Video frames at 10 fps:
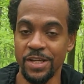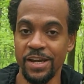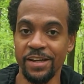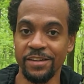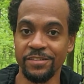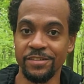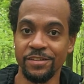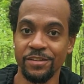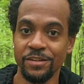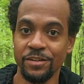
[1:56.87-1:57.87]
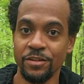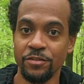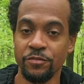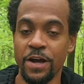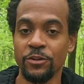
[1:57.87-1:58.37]
And
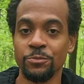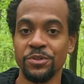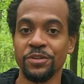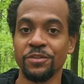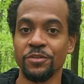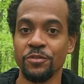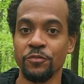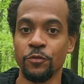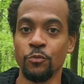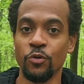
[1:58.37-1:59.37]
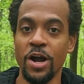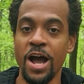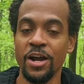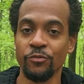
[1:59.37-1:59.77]
follow me for more high